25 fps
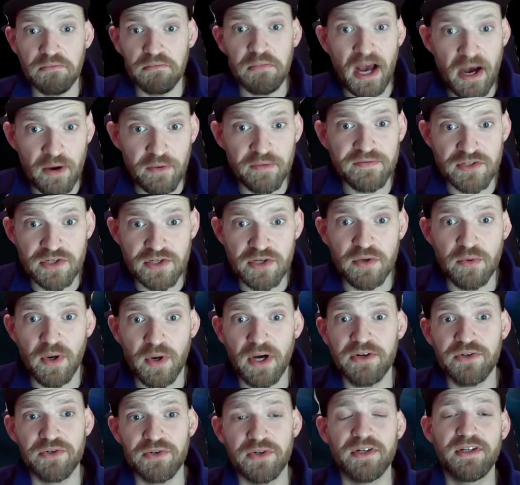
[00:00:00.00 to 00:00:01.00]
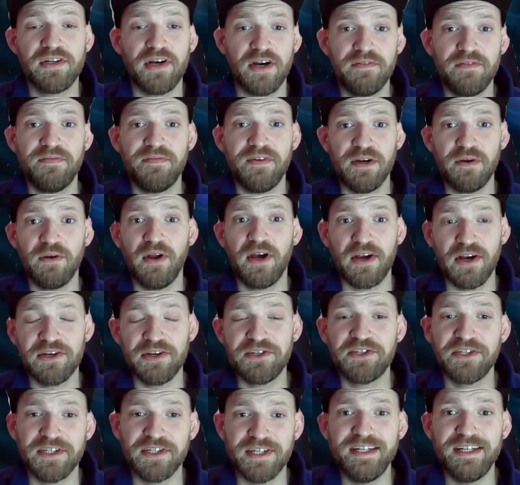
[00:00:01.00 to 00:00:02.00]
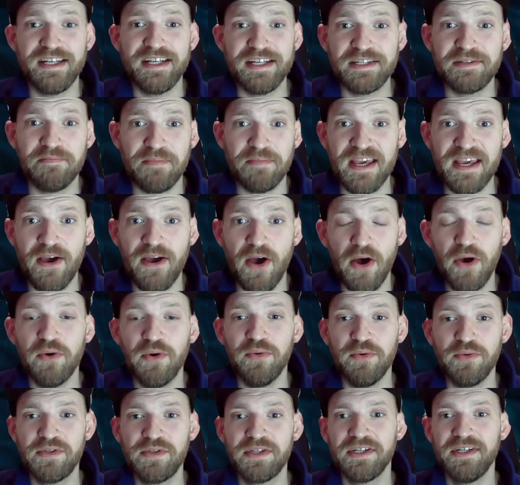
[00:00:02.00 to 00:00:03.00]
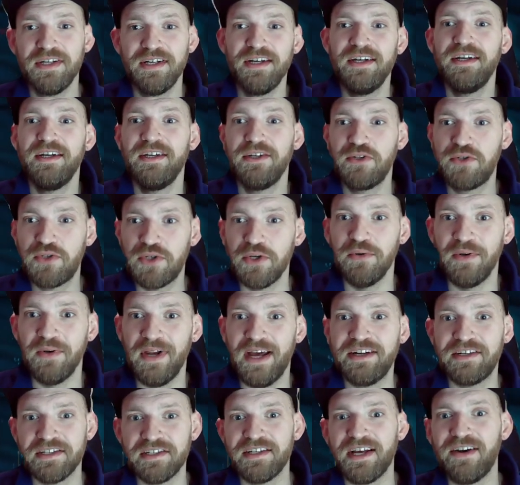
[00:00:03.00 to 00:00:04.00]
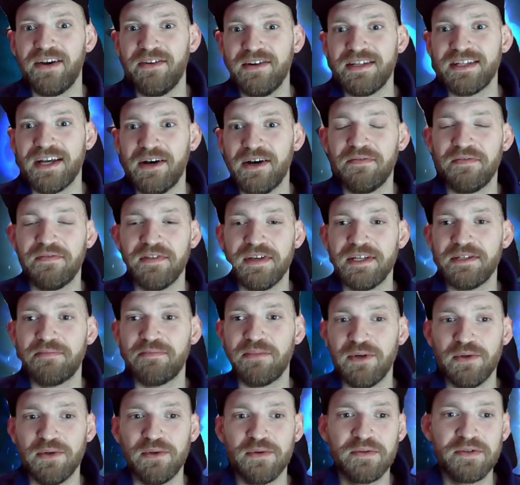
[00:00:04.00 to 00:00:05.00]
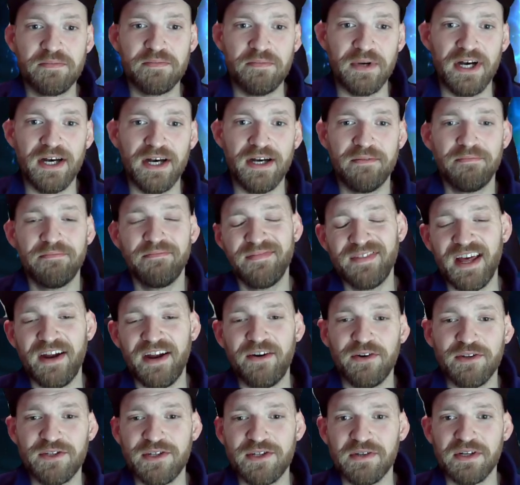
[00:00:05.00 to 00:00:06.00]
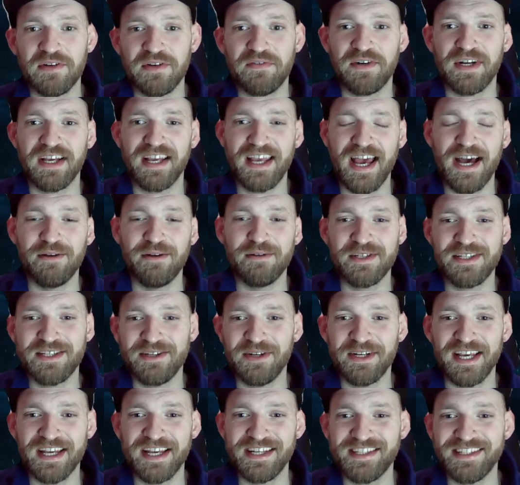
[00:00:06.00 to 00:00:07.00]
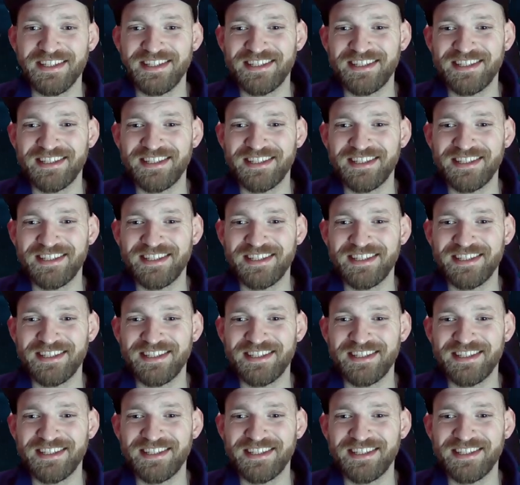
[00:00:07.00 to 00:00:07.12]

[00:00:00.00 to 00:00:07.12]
Out of 200, I feel like I should at least be owed 2 legendaries out of these pulls, but they're on 2 different accounts, so I guess it